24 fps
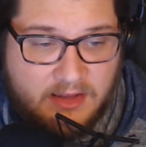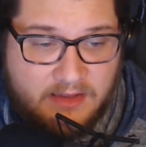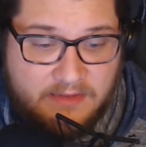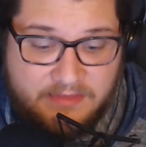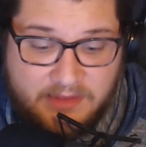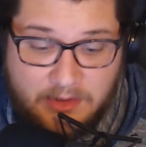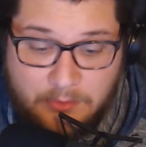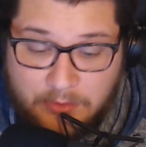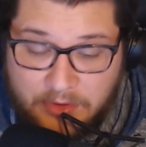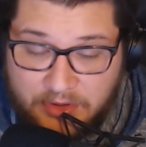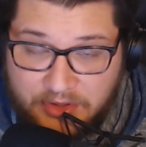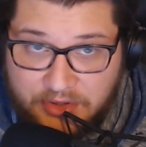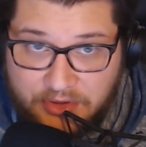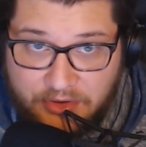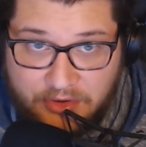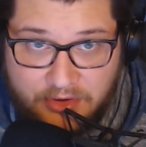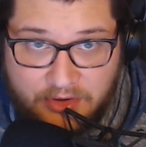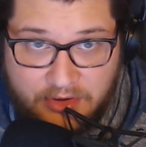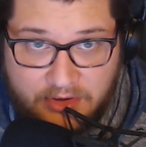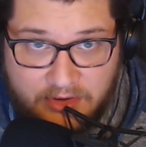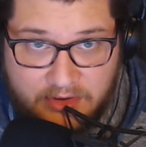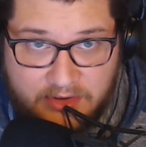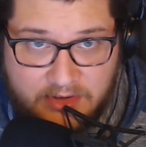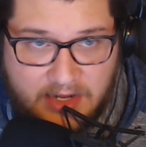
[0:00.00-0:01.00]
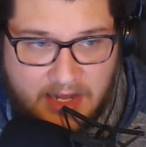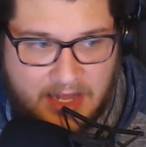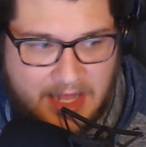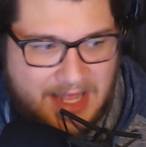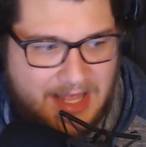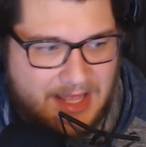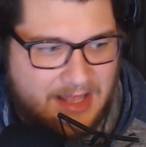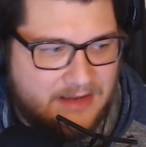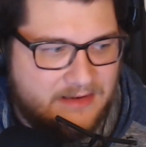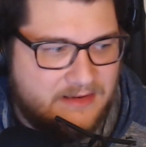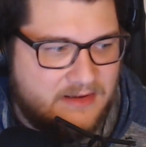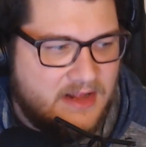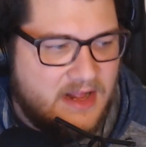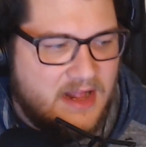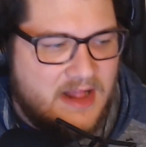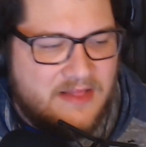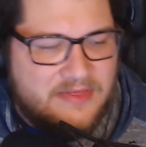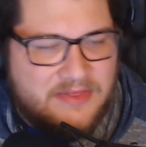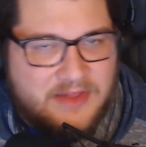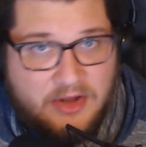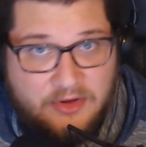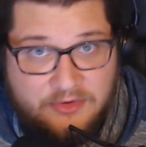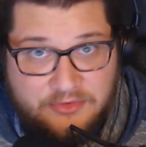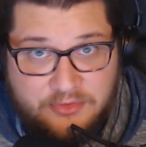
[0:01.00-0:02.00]
They were good, and
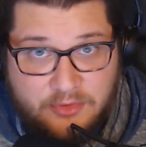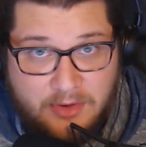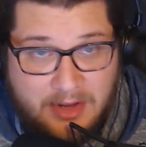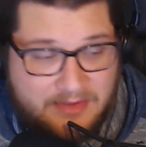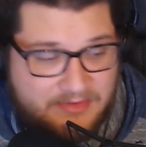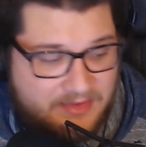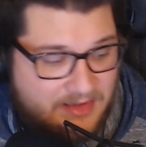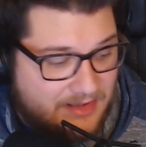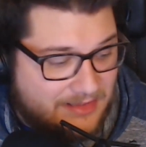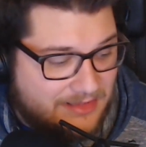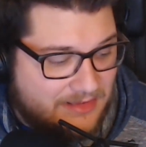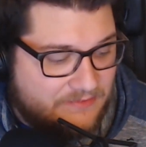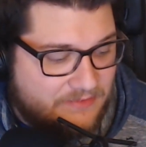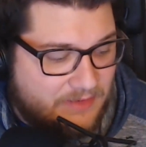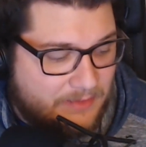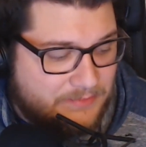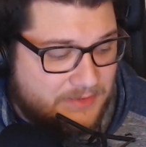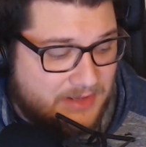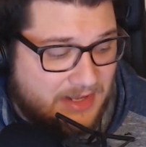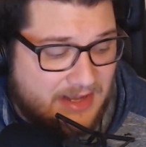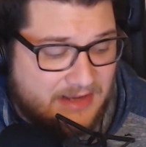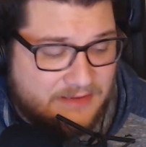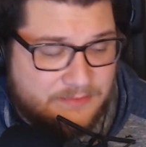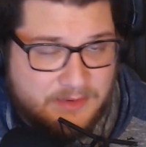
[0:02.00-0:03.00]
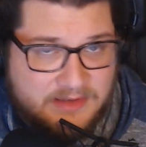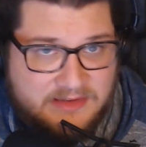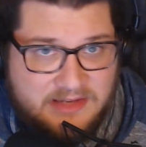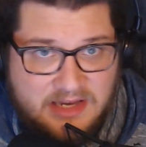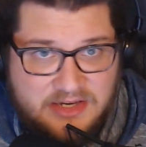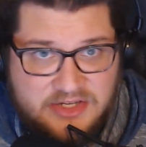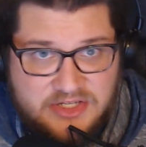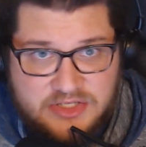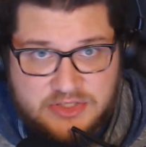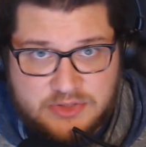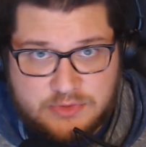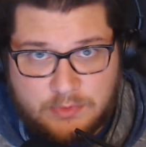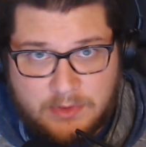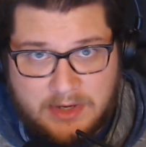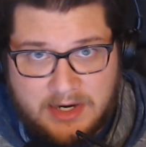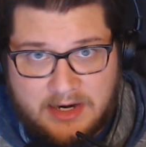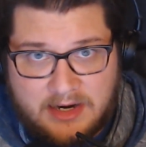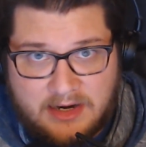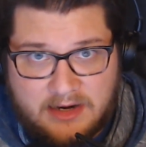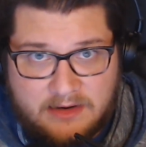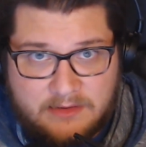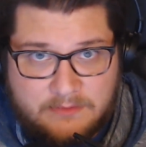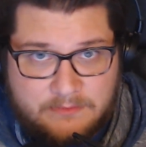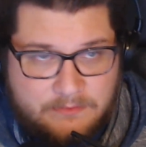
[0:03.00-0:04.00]
they also had to live up to expectations
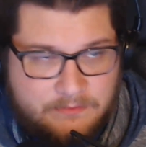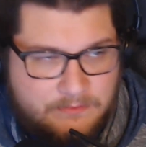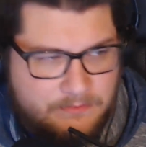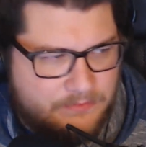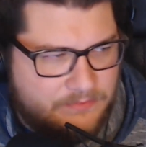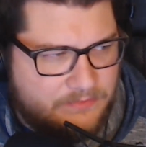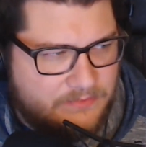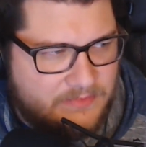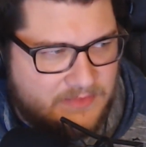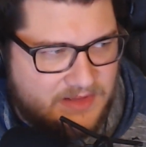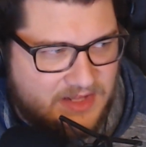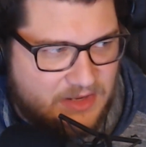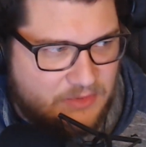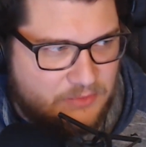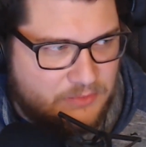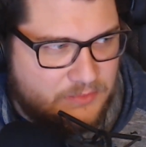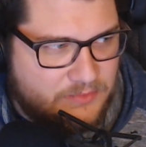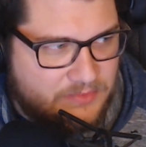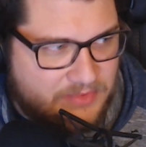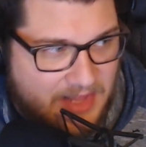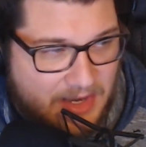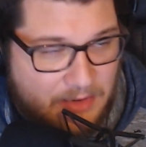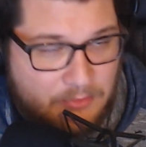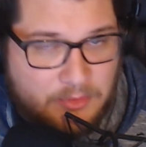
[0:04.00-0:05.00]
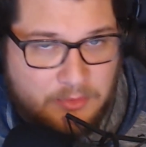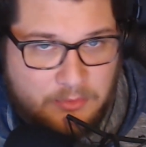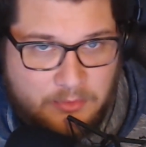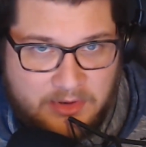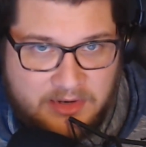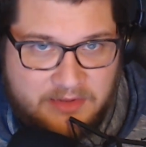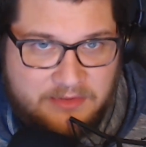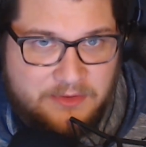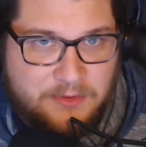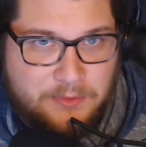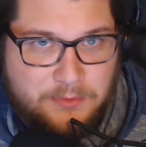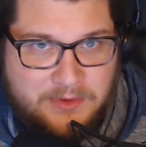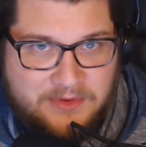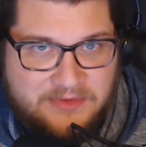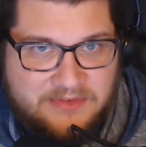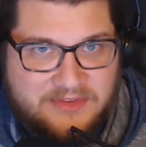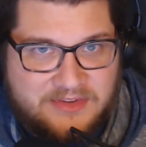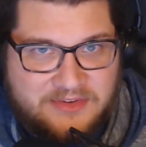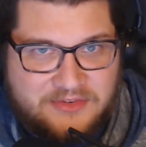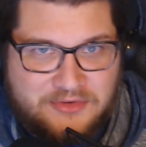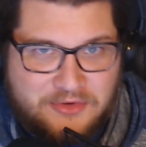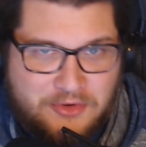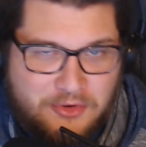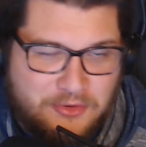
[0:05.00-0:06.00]
where they were one of the ones
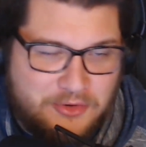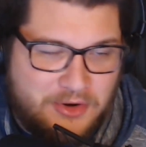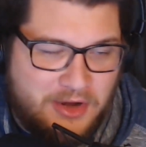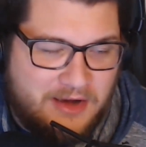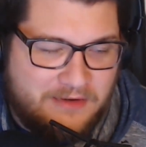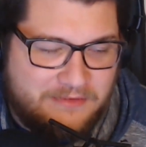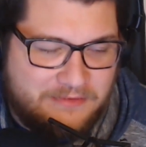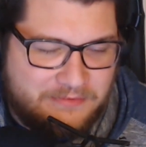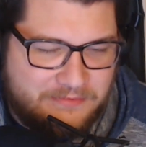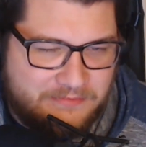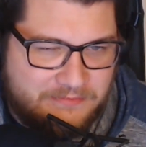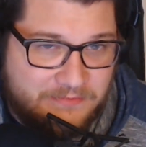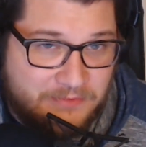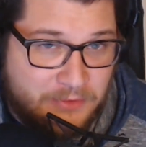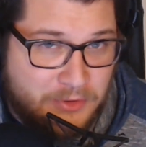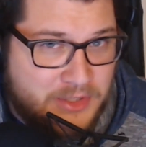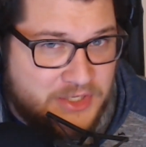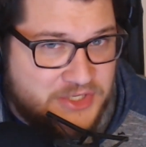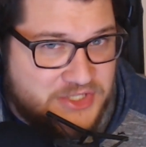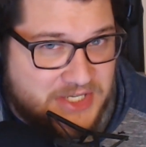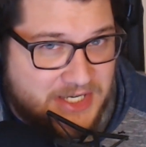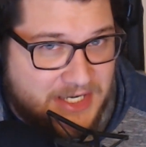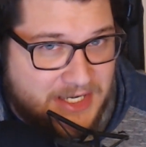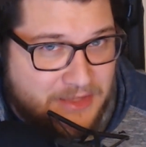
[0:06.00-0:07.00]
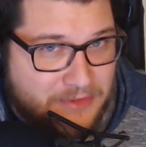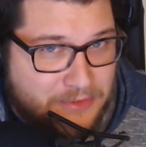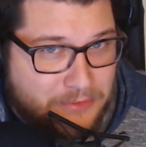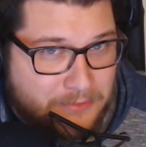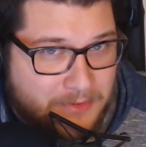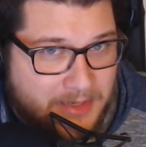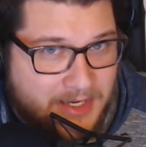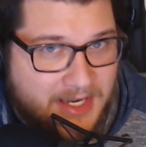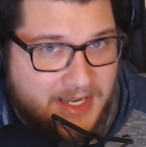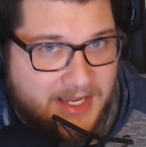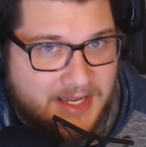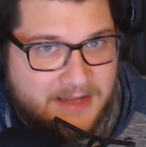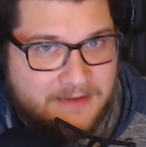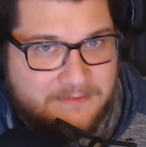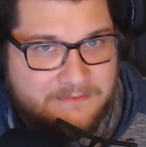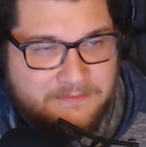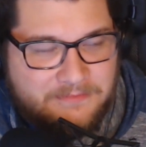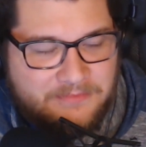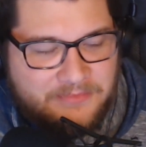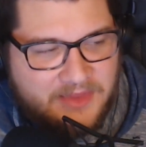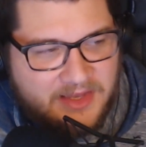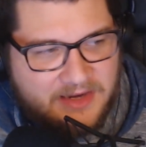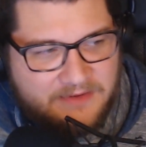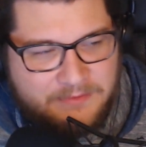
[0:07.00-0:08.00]
that showed off footage at E03
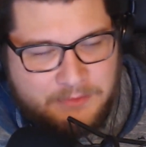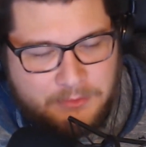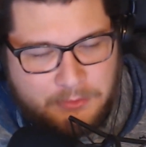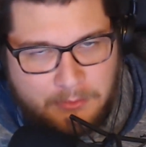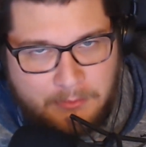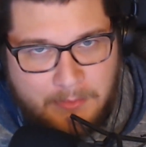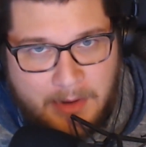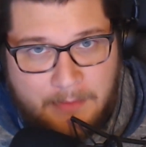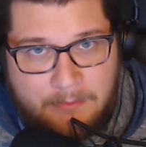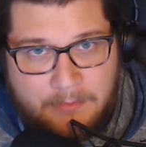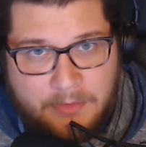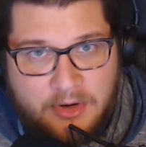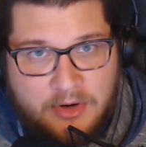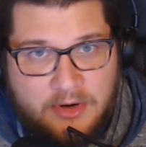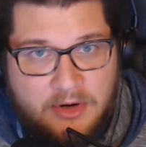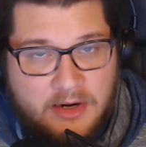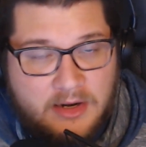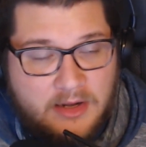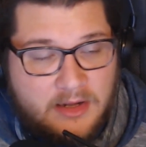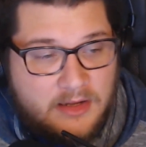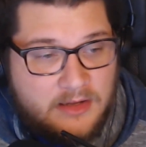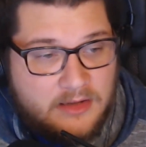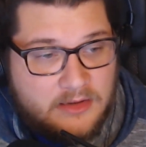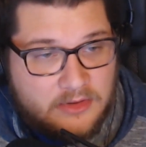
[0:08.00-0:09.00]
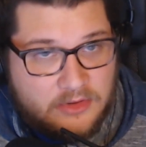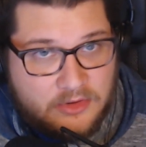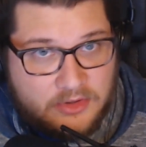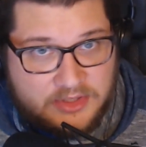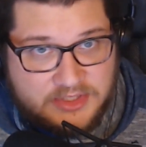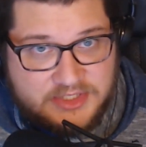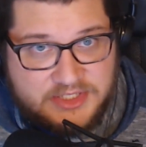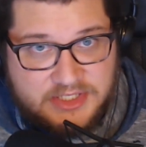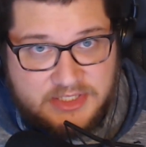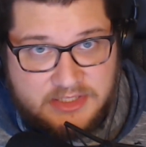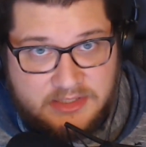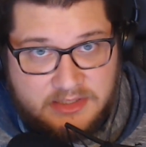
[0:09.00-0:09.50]
that, if you remember, looked